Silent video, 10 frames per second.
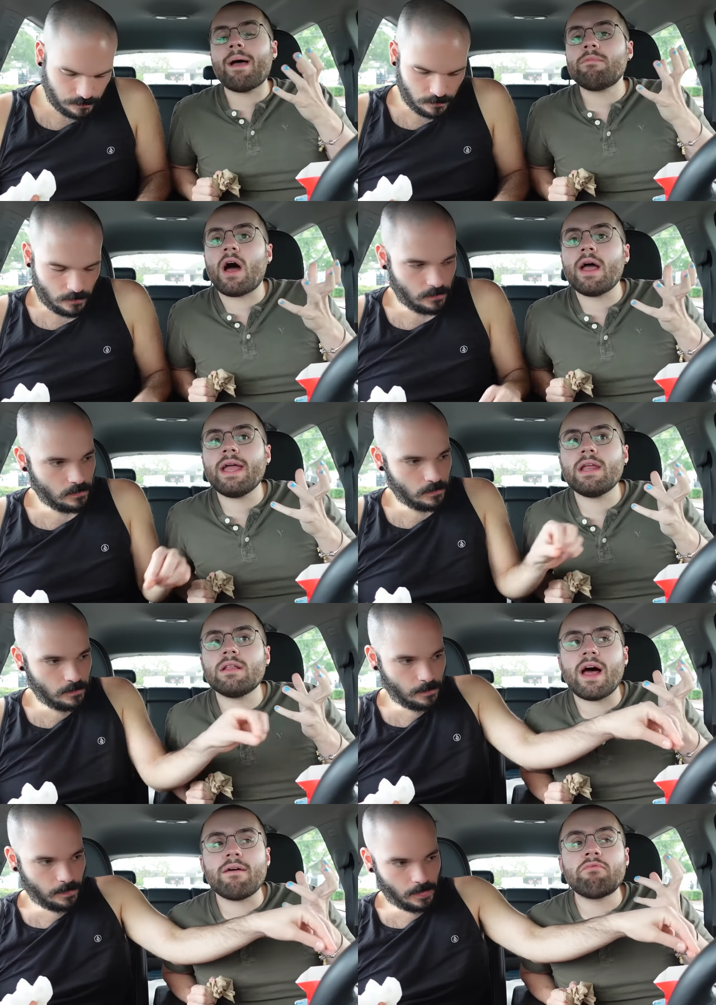Speaker 1: am not in
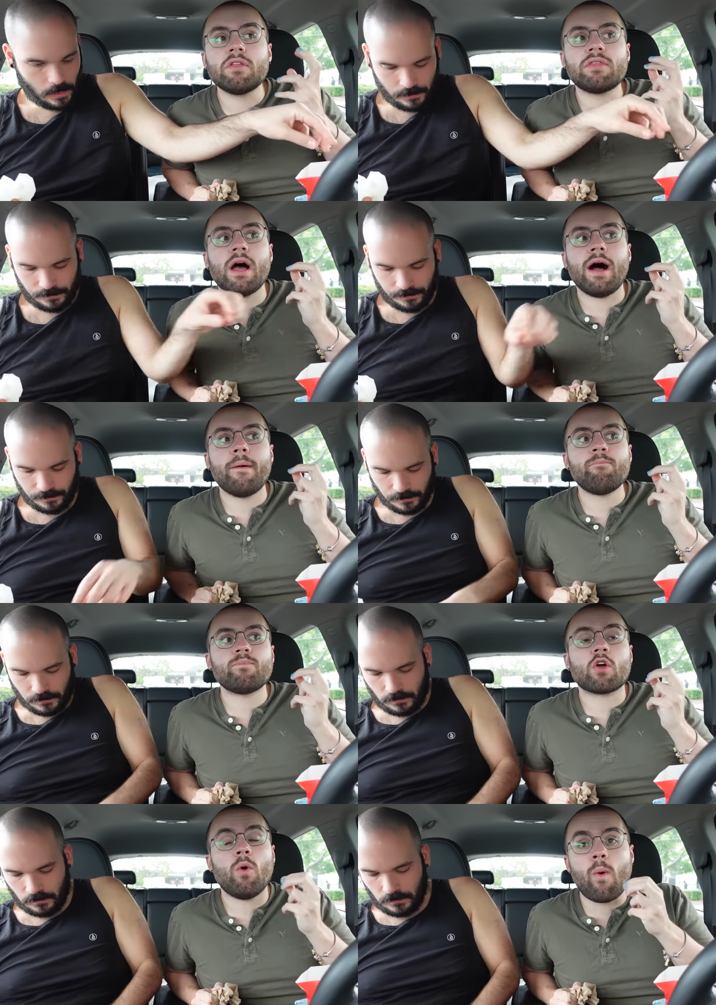love with the
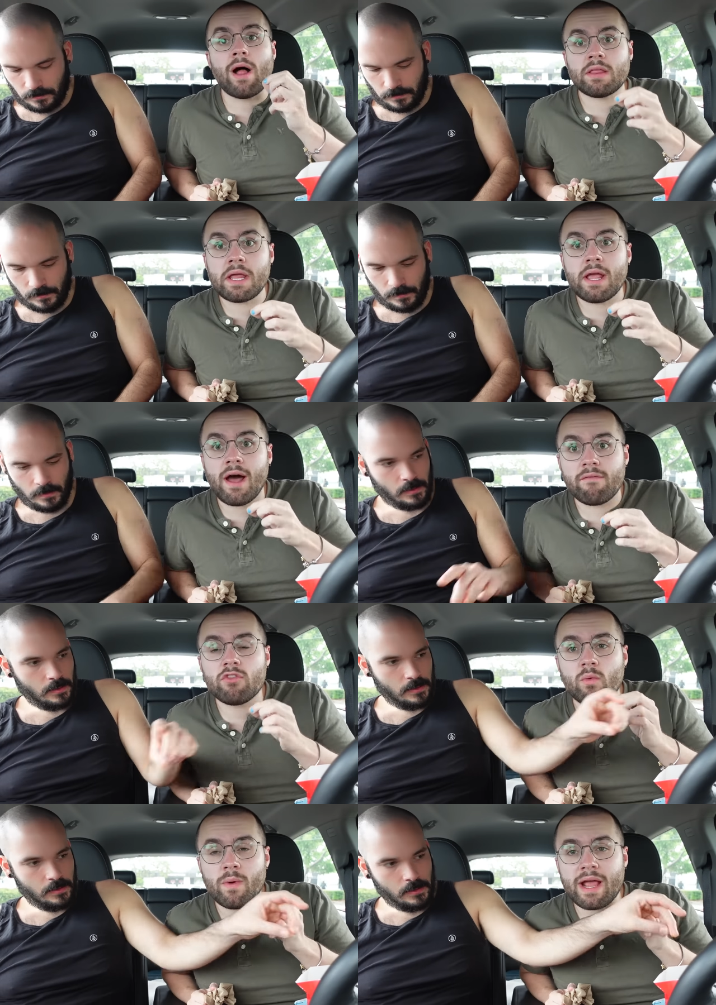quality of
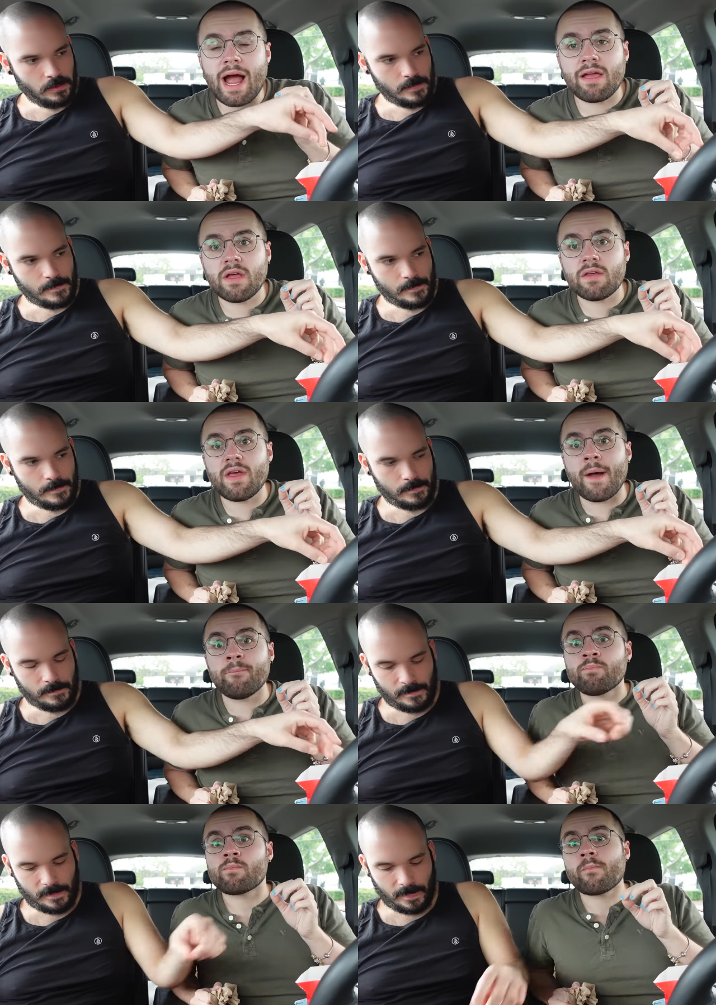the wing. I think that
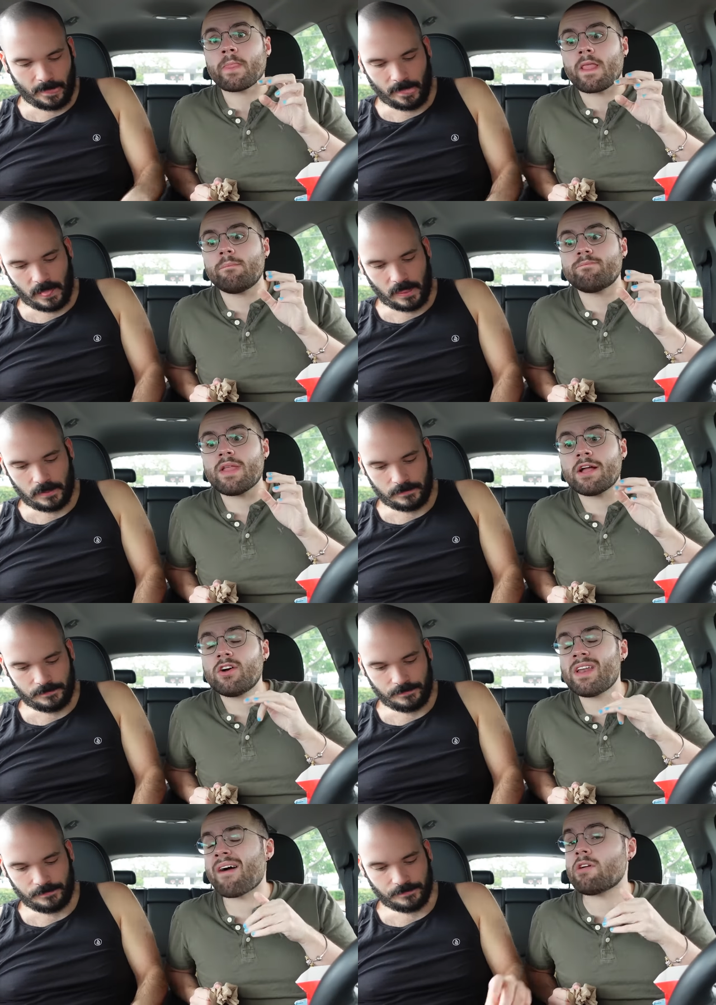it
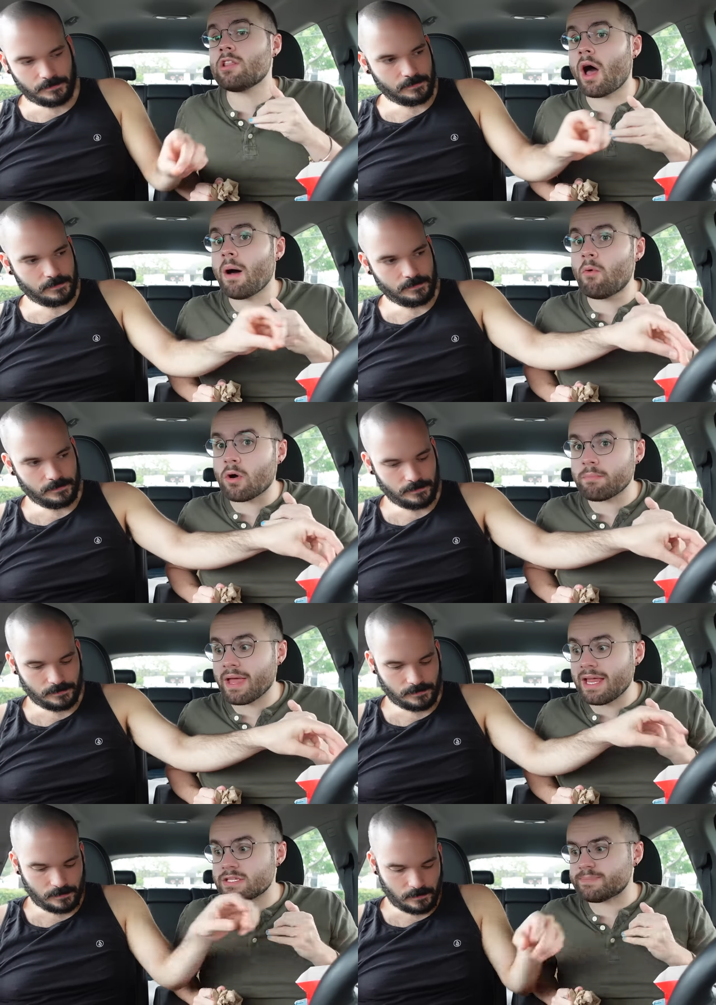could have a lot more
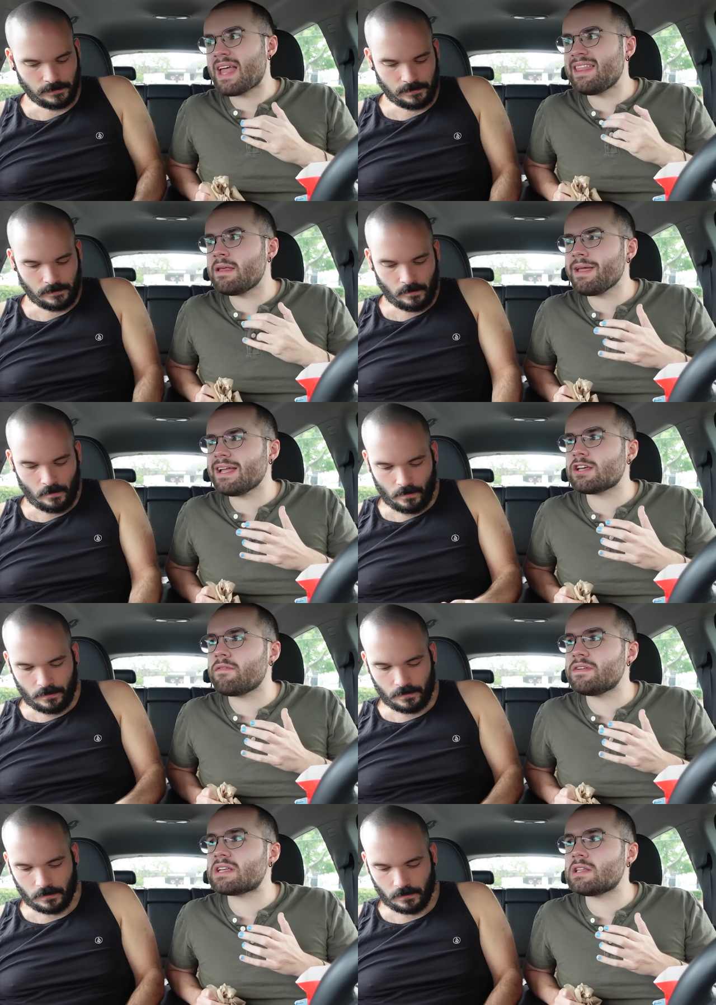meat, and the meat itself
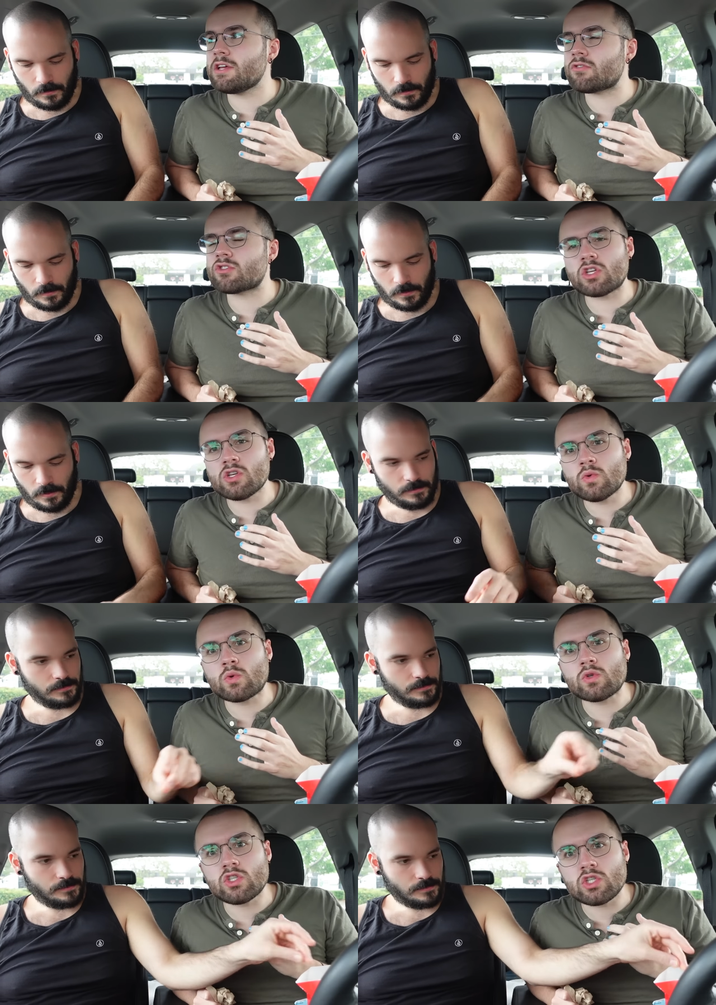is a little too
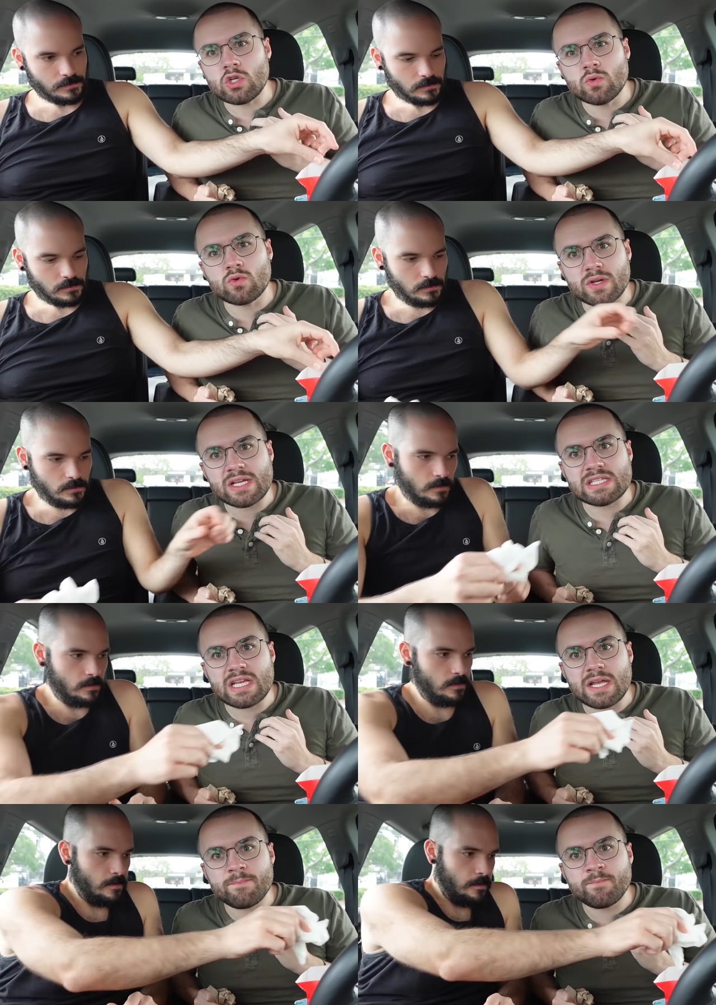too
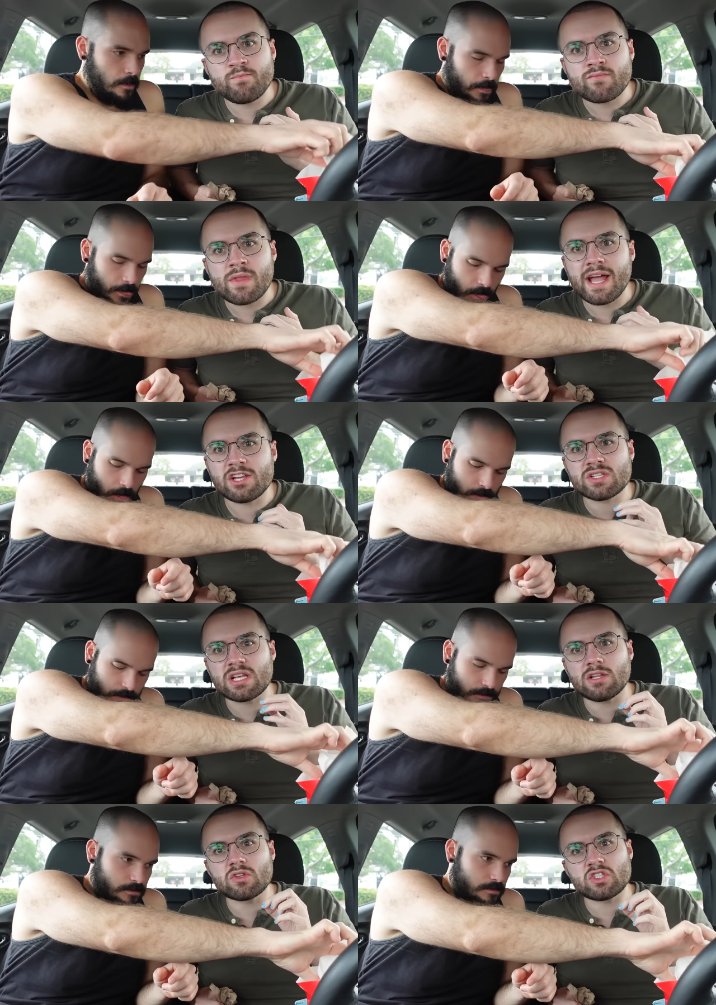greasy. It's just a
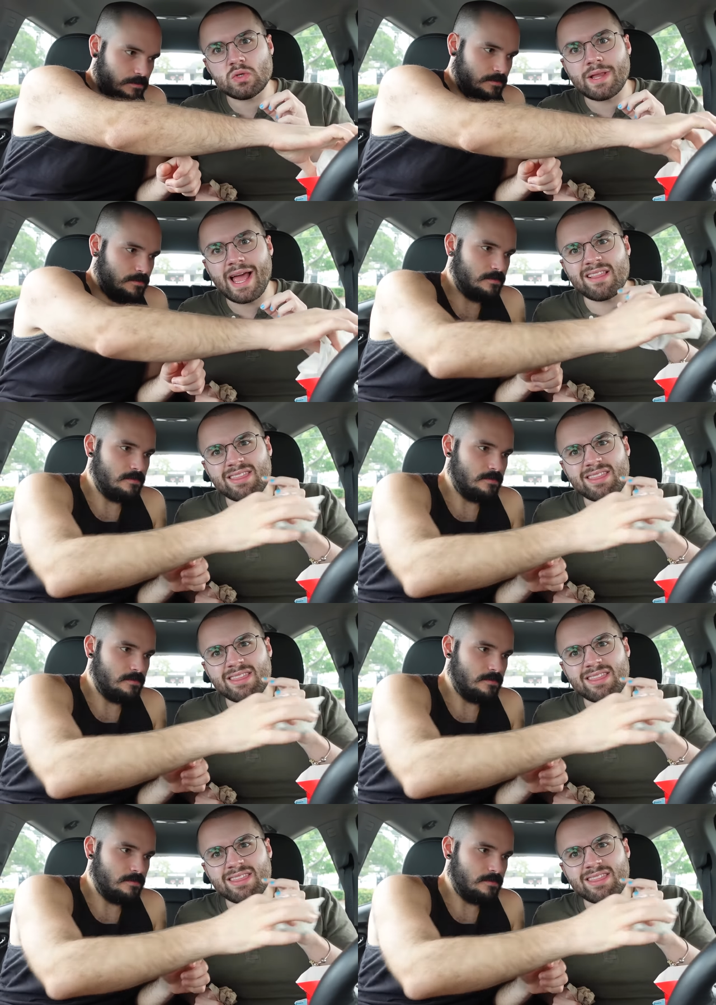little too like